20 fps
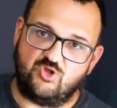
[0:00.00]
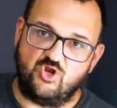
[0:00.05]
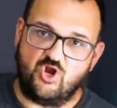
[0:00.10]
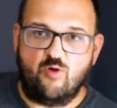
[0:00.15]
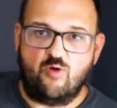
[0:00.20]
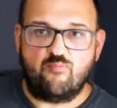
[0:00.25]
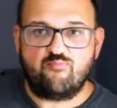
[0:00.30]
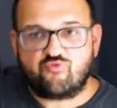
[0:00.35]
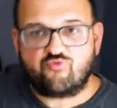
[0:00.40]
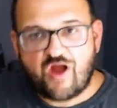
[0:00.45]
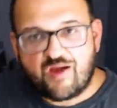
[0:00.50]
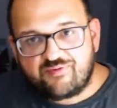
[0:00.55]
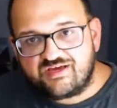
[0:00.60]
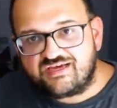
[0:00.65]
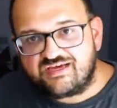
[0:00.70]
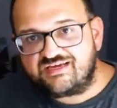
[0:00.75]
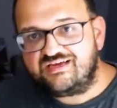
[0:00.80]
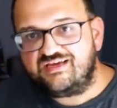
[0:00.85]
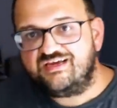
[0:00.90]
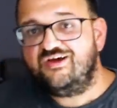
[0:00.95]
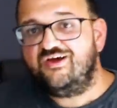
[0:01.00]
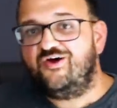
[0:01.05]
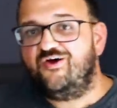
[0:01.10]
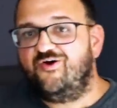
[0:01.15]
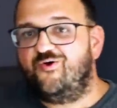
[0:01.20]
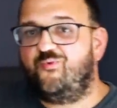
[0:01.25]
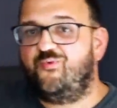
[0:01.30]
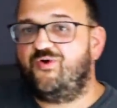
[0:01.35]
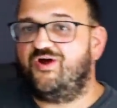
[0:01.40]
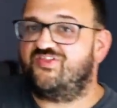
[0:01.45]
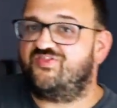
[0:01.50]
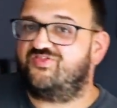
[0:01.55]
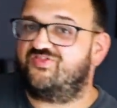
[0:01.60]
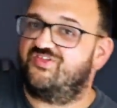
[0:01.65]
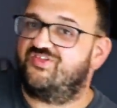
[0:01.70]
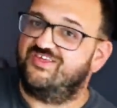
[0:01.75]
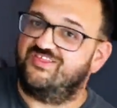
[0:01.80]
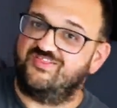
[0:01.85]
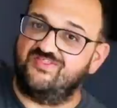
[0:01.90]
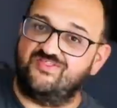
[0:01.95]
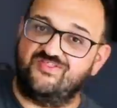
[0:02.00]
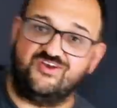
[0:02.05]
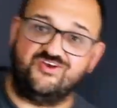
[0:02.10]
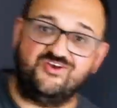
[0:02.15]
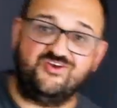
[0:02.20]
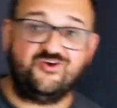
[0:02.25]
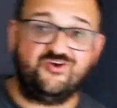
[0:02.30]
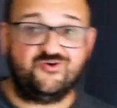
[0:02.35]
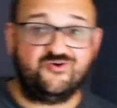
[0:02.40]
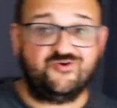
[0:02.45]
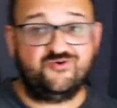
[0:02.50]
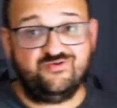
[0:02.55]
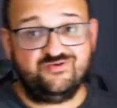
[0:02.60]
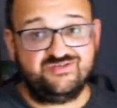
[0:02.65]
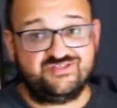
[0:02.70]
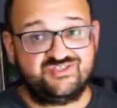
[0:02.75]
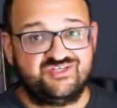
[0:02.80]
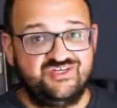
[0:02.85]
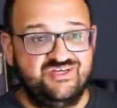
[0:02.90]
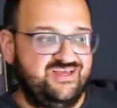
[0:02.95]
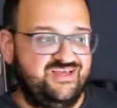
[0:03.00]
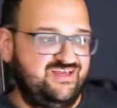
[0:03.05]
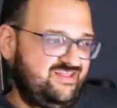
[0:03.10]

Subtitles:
you know, prepping with the news